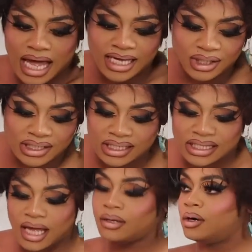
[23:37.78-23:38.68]
I used to
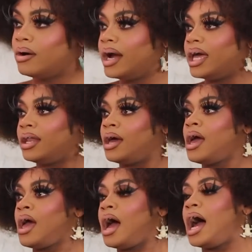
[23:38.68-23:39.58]
sell urine.
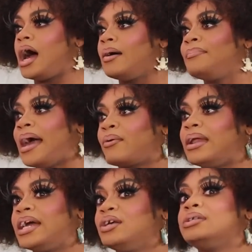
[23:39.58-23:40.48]
Back
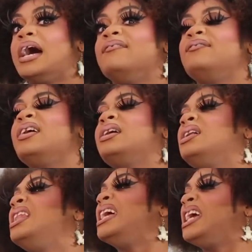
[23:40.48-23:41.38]
when I used to have
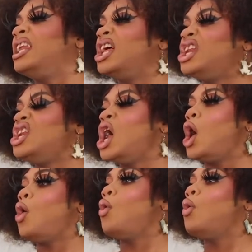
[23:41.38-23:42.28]
clean,
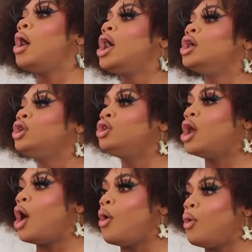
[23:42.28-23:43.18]
no
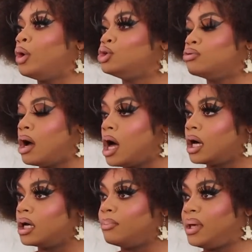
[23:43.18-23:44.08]

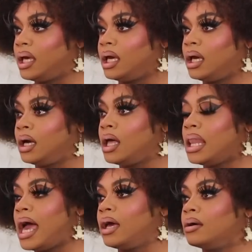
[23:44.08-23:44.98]
drug pee.
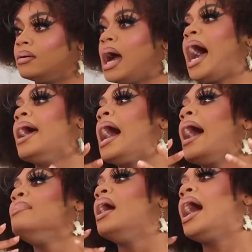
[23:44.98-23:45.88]
Like
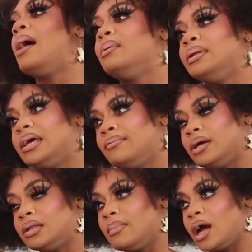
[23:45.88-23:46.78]
I'm a believer
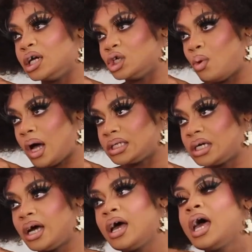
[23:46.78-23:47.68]
in the
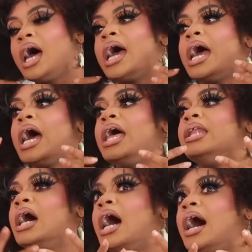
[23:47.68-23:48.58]
marijuana,
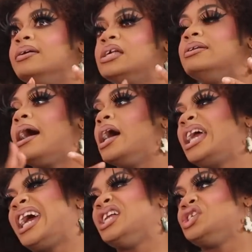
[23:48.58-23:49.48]
and so now I
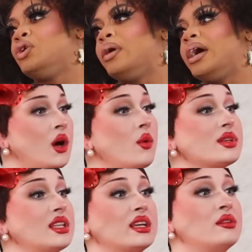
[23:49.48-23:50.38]
can't do Oh, it
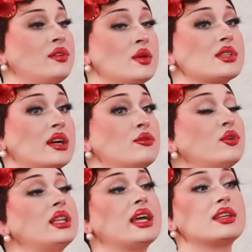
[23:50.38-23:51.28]
wasn't like it was like a
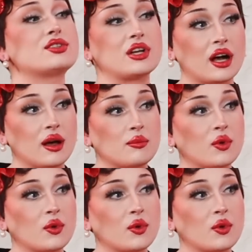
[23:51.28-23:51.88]
freelance job